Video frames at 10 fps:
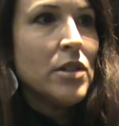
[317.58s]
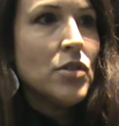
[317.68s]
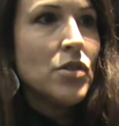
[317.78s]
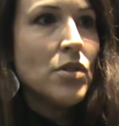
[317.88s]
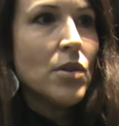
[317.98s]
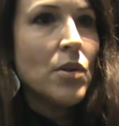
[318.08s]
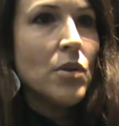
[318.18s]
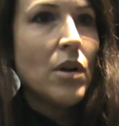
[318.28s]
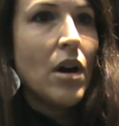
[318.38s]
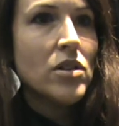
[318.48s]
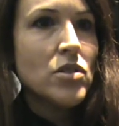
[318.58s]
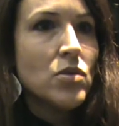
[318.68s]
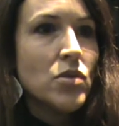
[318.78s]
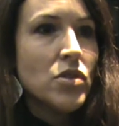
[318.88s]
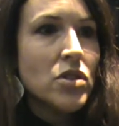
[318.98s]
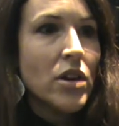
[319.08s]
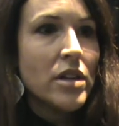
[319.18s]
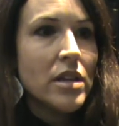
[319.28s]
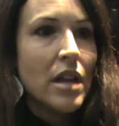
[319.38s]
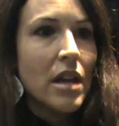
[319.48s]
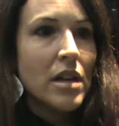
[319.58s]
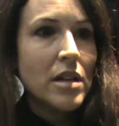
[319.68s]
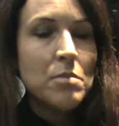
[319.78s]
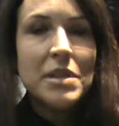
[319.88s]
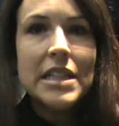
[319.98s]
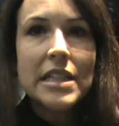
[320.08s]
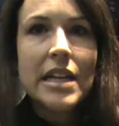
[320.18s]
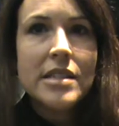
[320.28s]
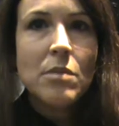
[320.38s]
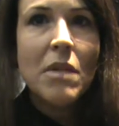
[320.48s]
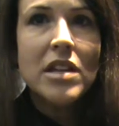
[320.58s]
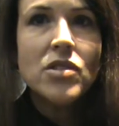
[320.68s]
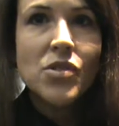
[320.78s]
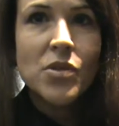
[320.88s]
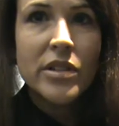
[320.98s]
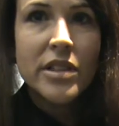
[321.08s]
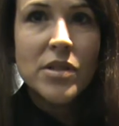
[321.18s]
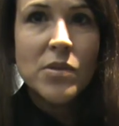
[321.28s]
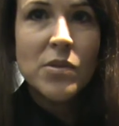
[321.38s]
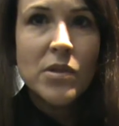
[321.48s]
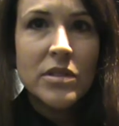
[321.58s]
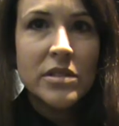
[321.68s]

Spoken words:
So our school started completely as a Montessori school.